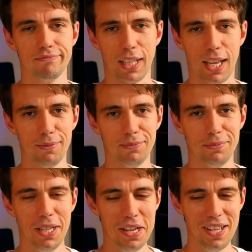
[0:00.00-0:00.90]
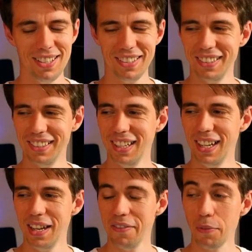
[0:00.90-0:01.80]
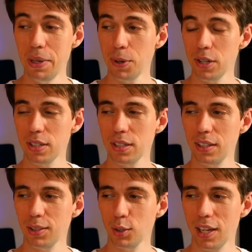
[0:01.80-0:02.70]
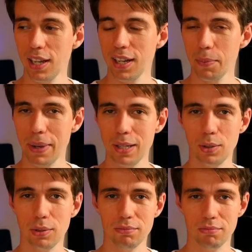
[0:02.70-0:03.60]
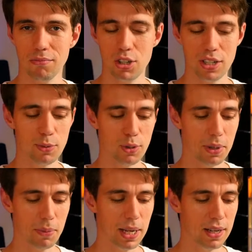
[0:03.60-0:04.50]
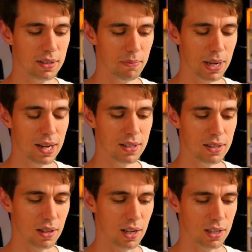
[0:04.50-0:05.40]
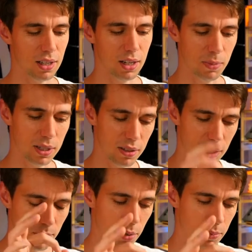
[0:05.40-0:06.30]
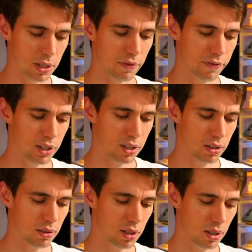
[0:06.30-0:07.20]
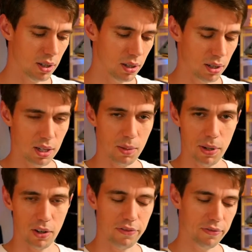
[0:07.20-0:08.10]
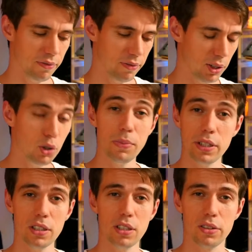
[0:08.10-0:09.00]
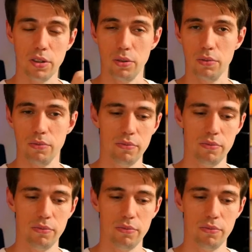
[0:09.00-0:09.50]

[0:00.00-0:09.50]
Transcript: Yeah. For me personally, today I had a bento, which seems to be balanced, like a small piece of fish, a little bit of yumeshi, so